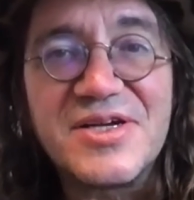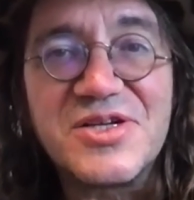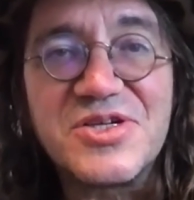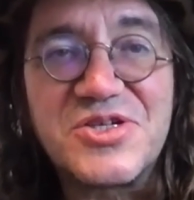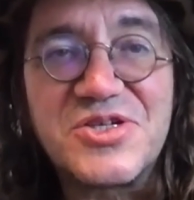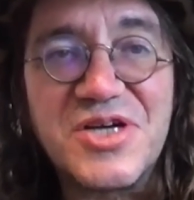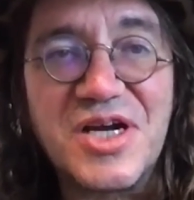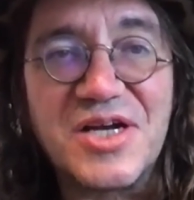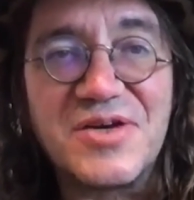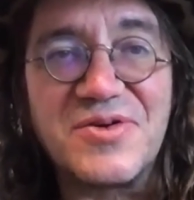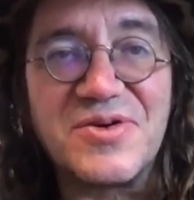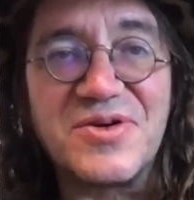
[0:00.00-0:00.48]

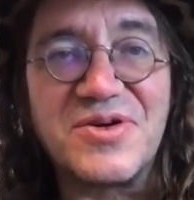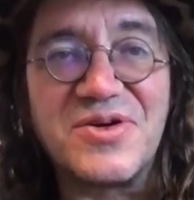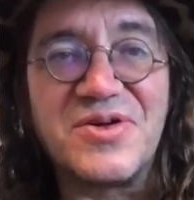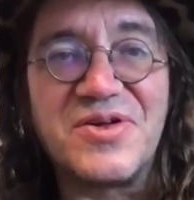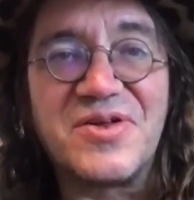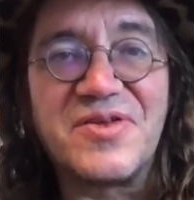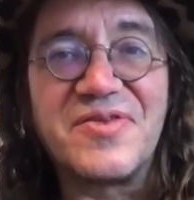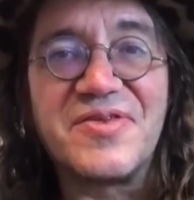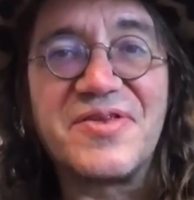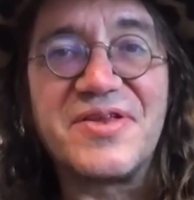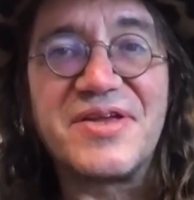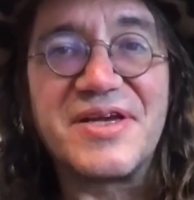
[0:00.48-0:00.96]

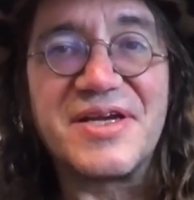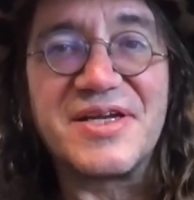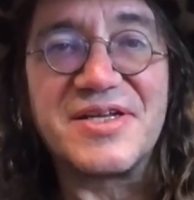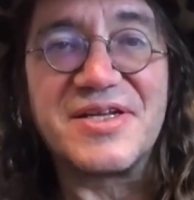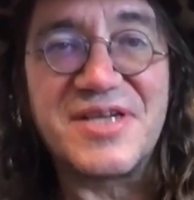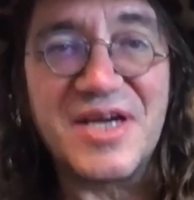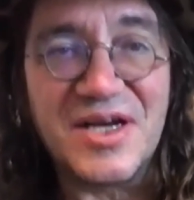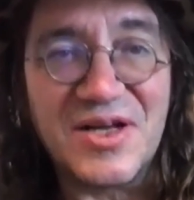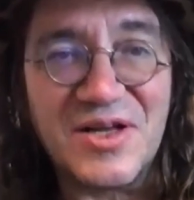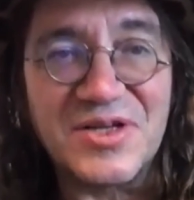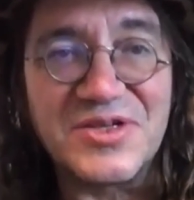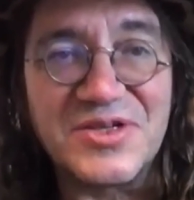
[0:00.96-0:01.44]
general
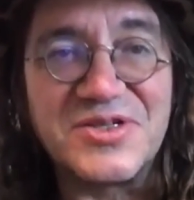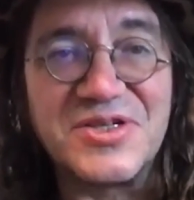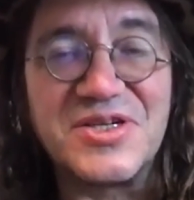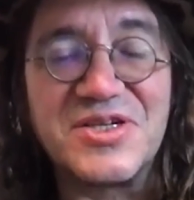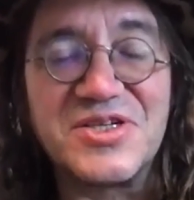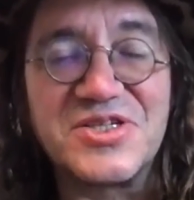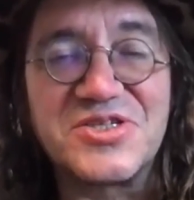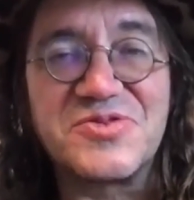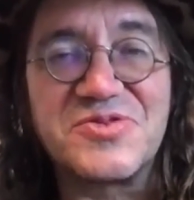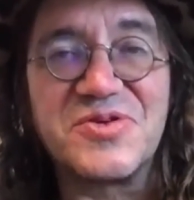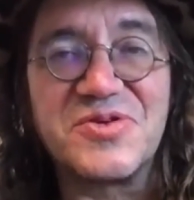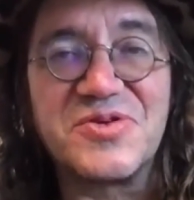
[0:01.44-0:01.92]

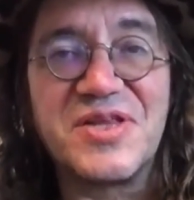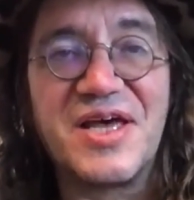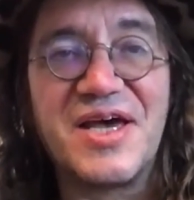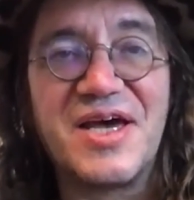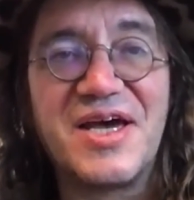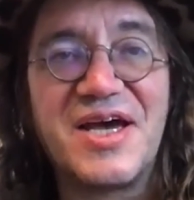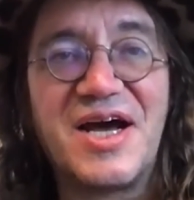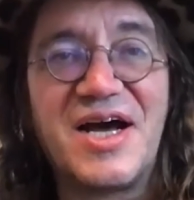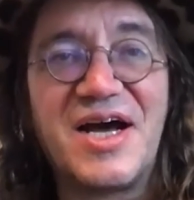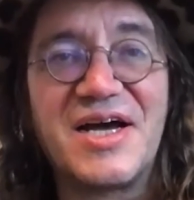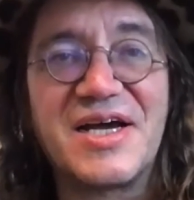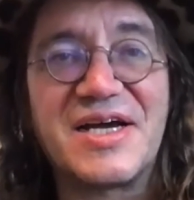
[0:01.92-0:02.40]
intelligence where the
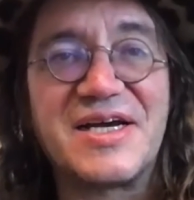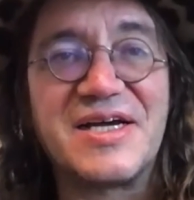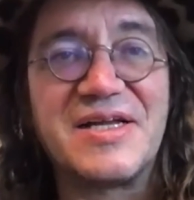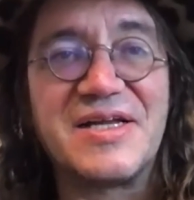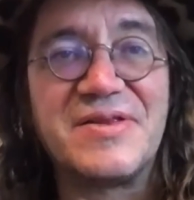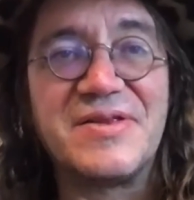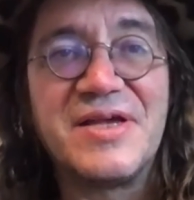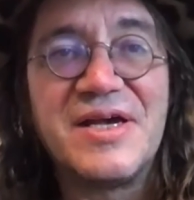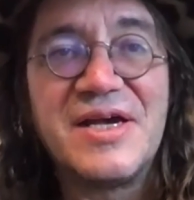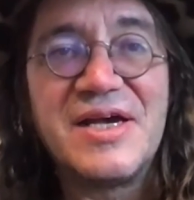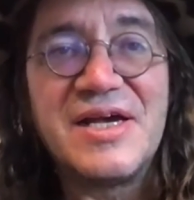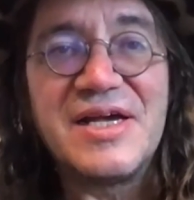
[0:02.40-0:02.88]
AI
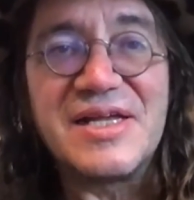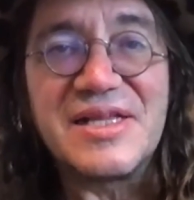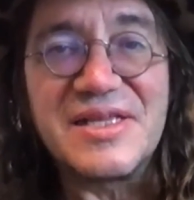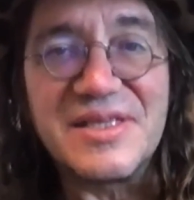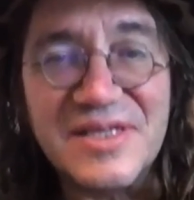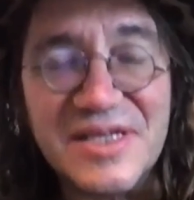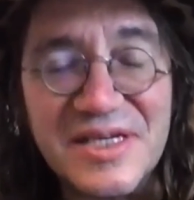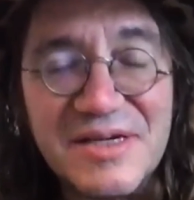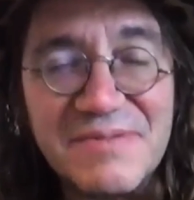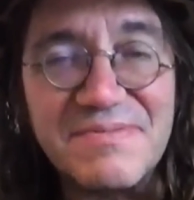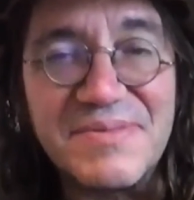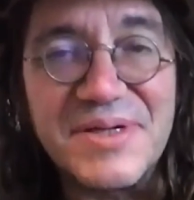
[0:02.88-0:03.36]
can
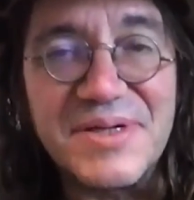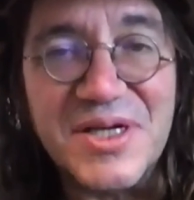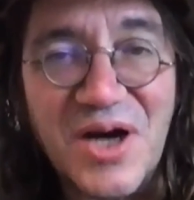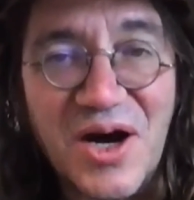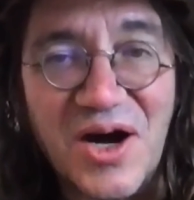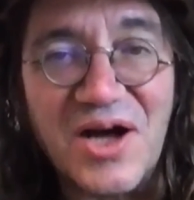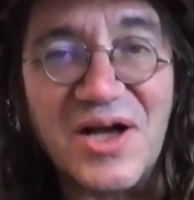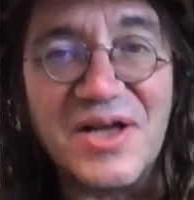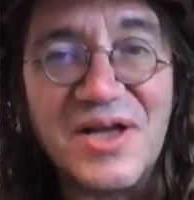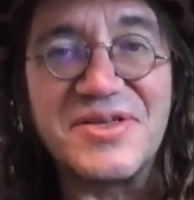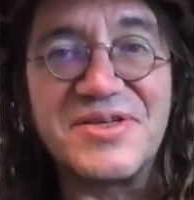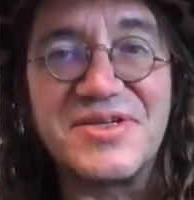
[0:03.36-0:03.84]
leap
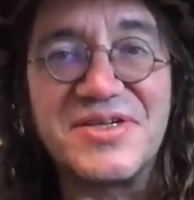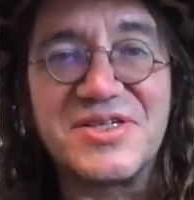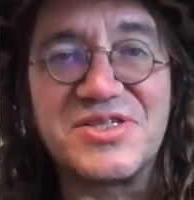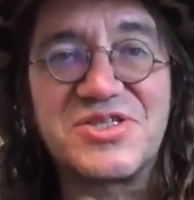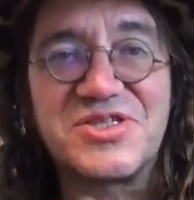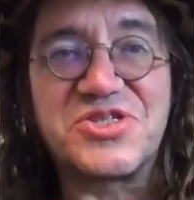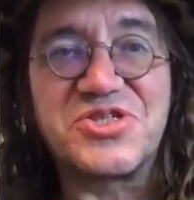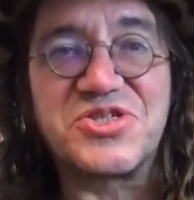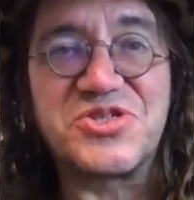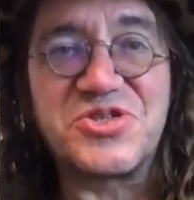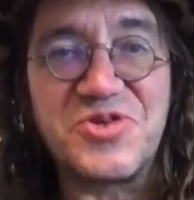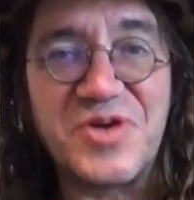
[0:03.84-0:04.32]
beyond
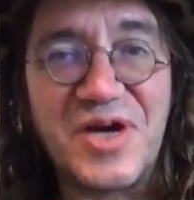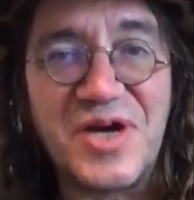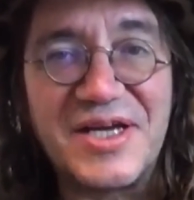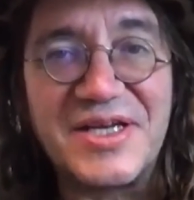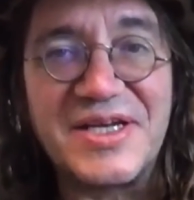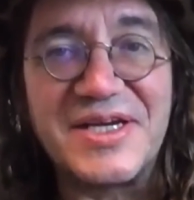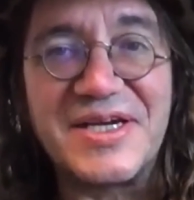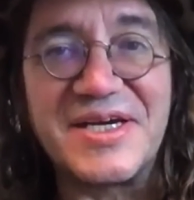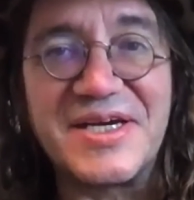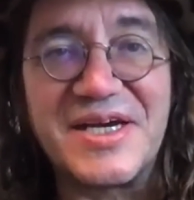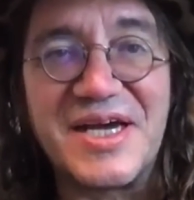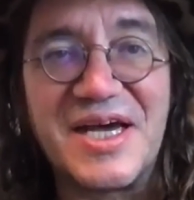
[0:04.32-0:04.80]
its
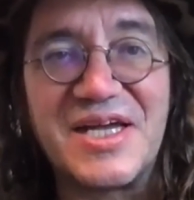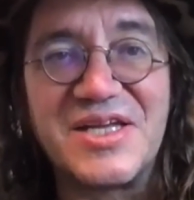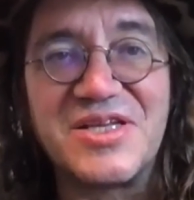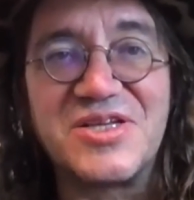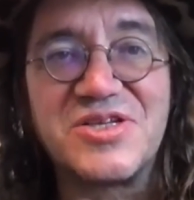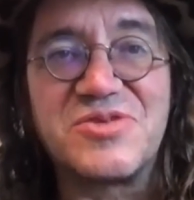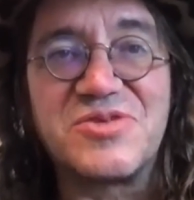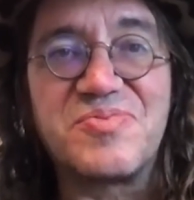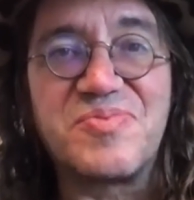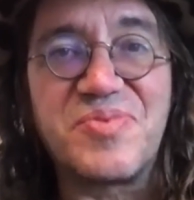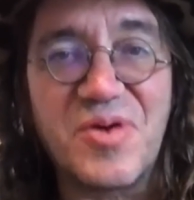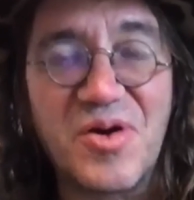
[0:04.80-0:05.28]
training
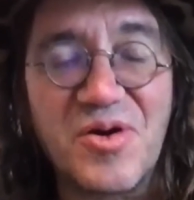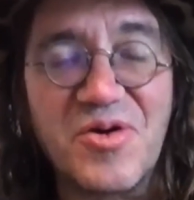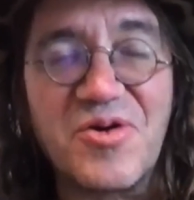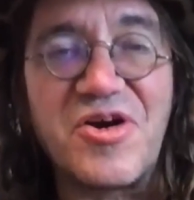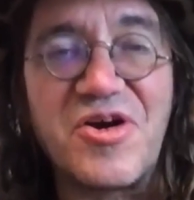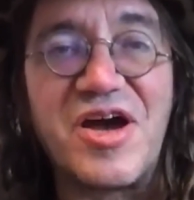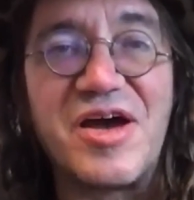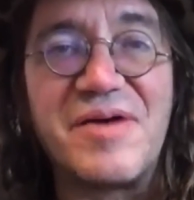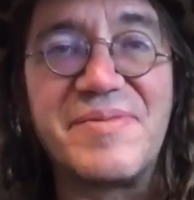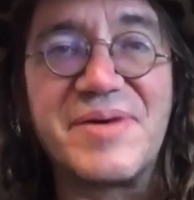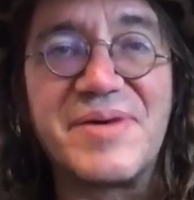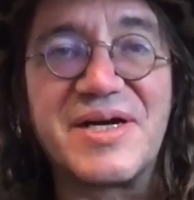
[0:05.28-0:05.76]
and
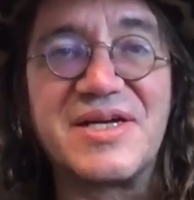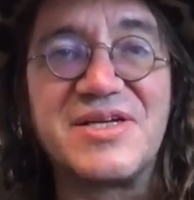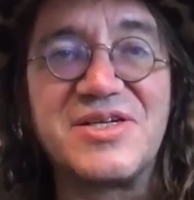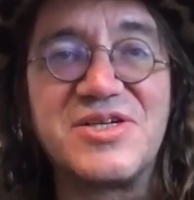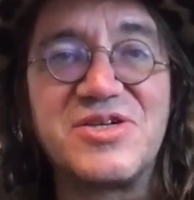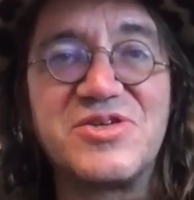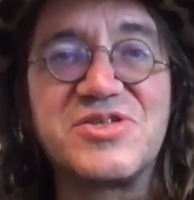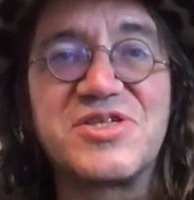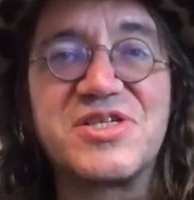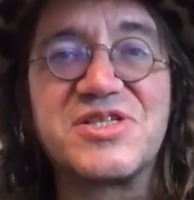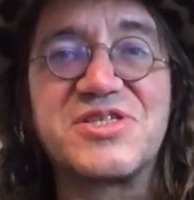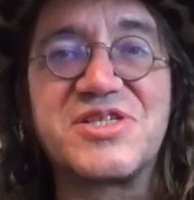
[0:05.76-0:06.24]
programming and
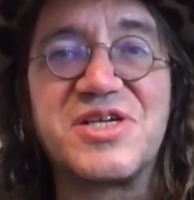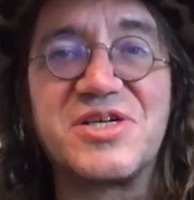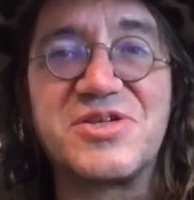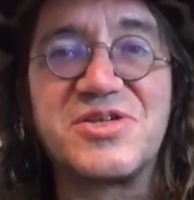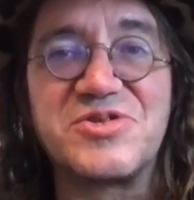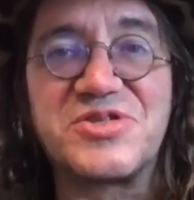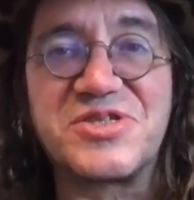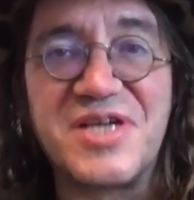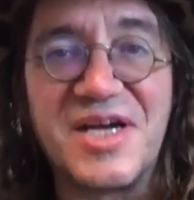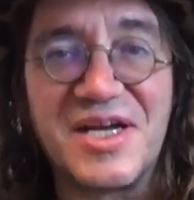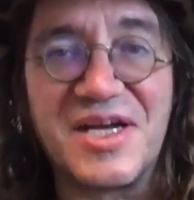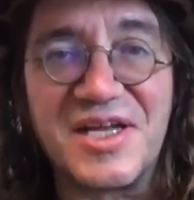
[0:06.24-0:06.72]
use its
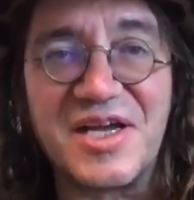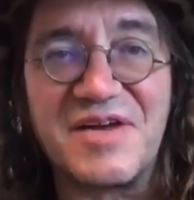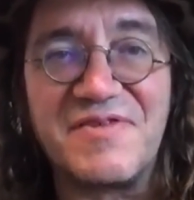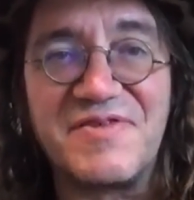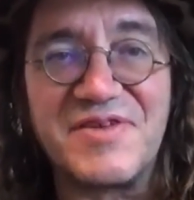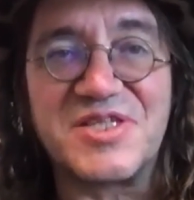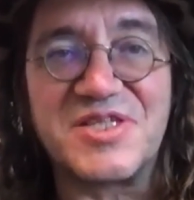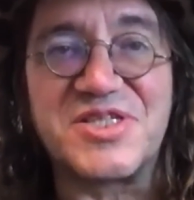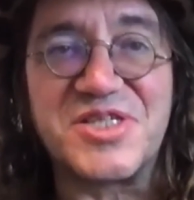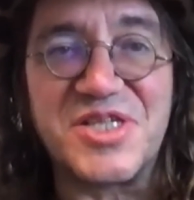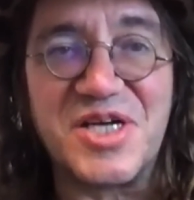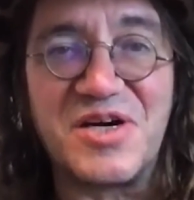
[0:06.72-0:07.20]
understanding
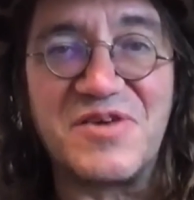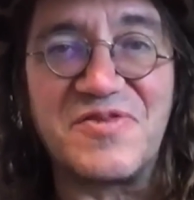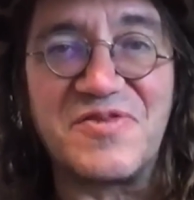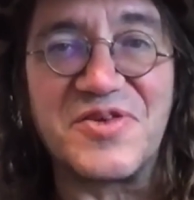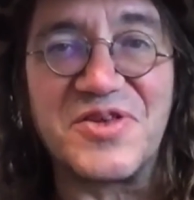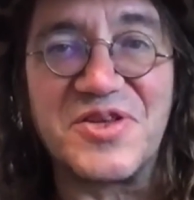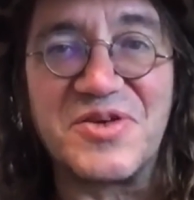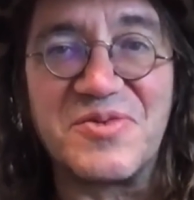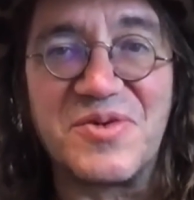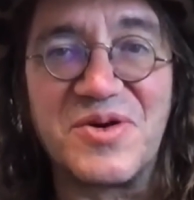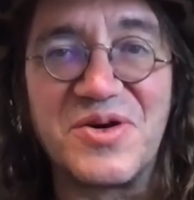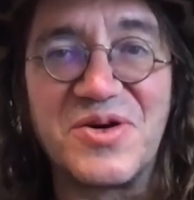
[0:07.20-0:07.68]
of itself
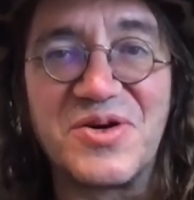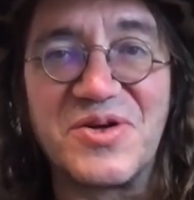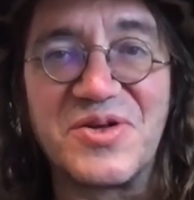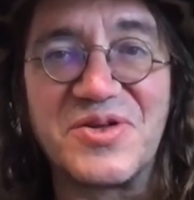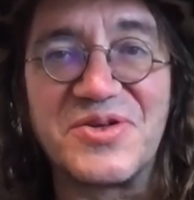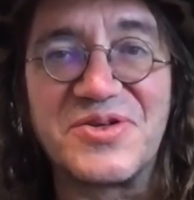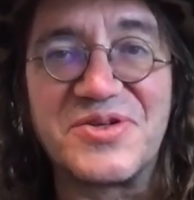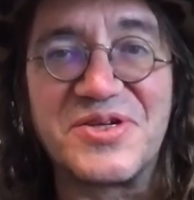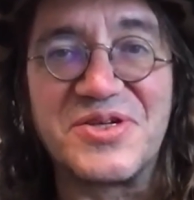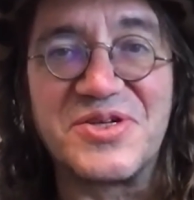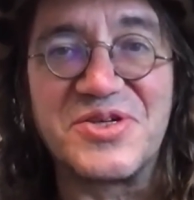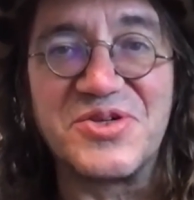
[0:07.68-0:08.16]
and the
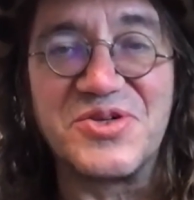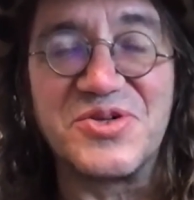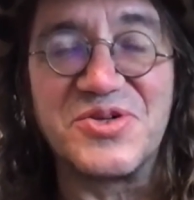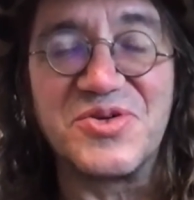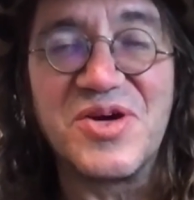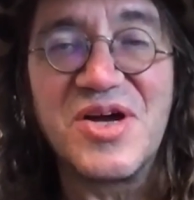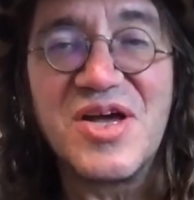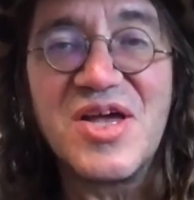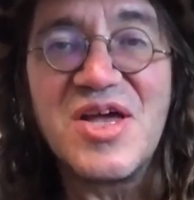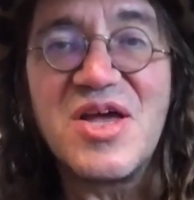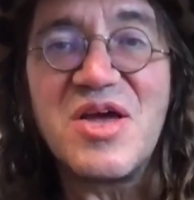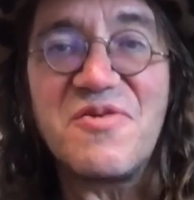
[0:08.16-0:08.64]
world to
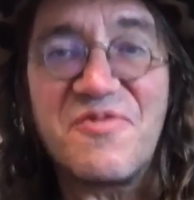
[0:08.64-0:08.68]
do